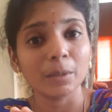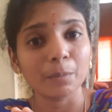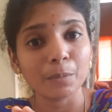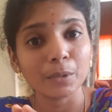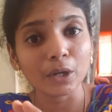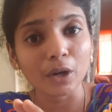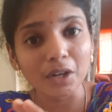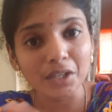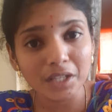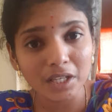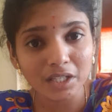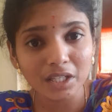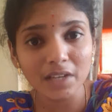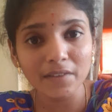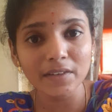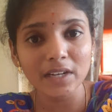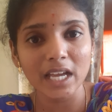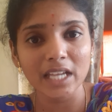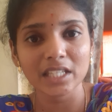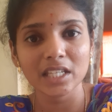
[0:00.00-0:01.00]
process of
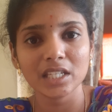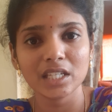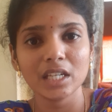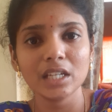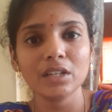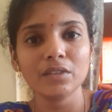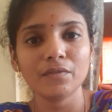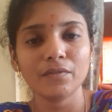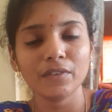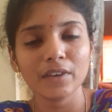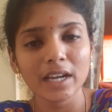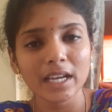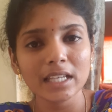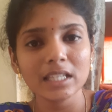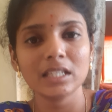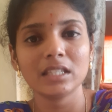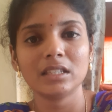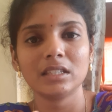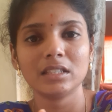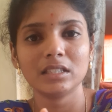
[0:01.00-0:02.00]
digestion,
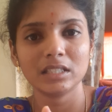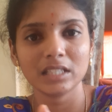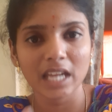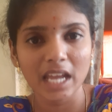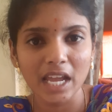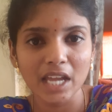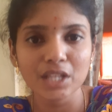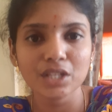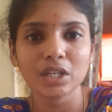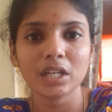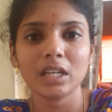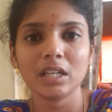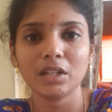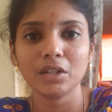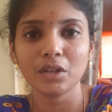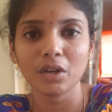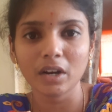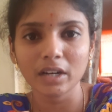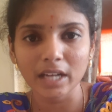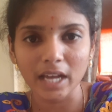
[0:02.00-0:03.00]
first stage in
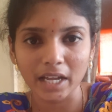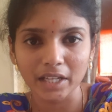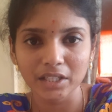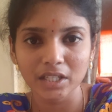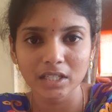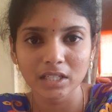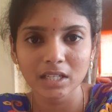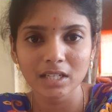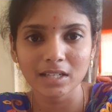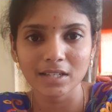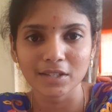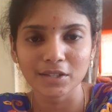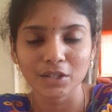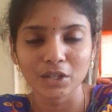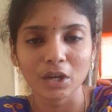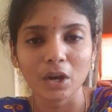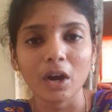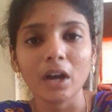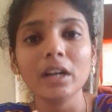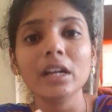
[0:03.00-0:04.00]
your digestion is
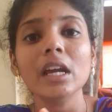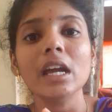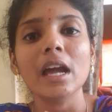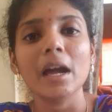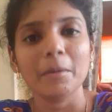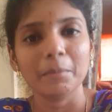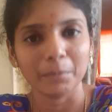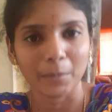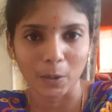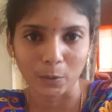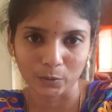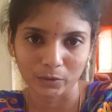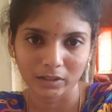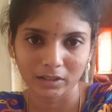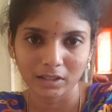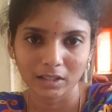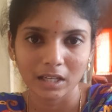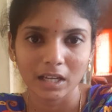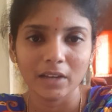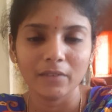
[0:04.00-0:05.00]
your mouth.
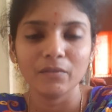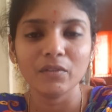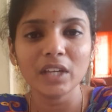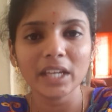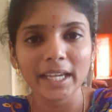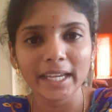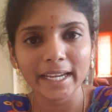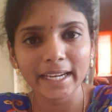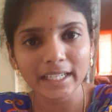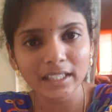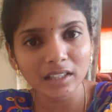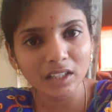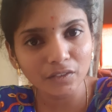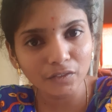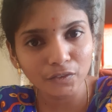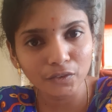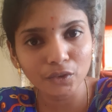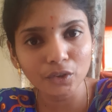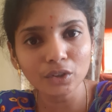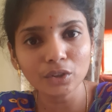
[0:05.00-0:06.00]
We eat the
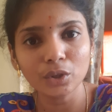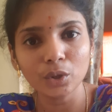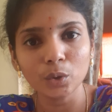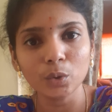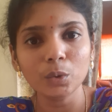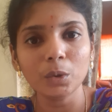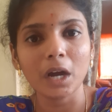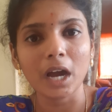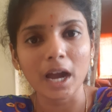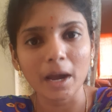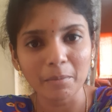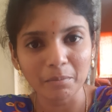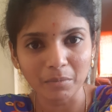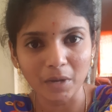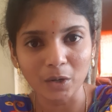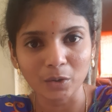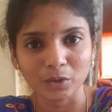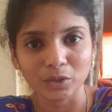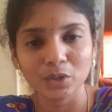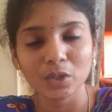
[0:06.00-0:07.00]
food through our
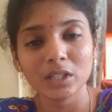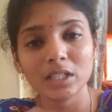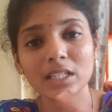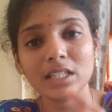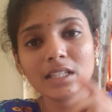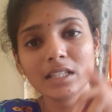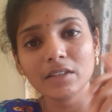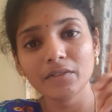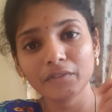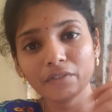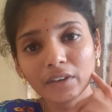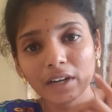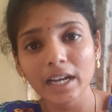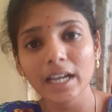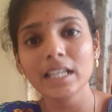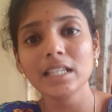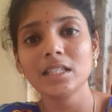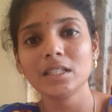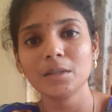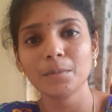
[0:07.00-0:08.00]
mouth. So this is the
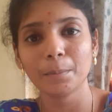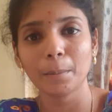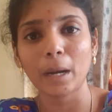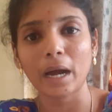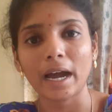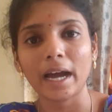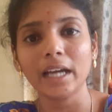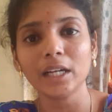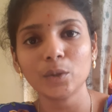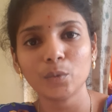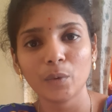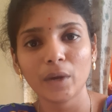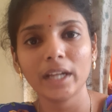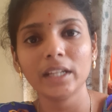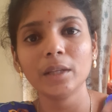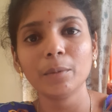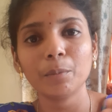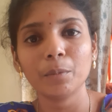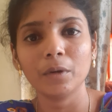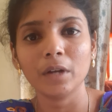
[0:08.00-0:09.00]
first part where
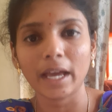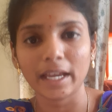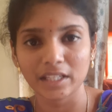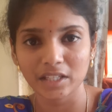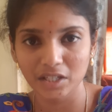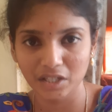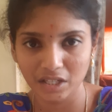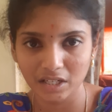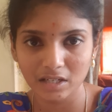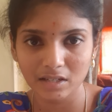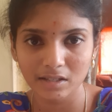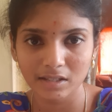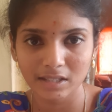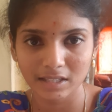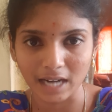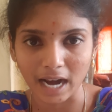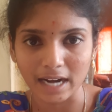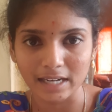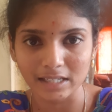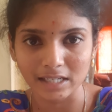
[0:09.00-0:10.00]
the digestion is
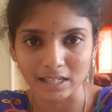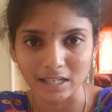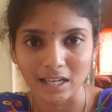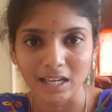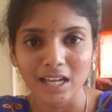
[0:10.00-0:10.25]
starting.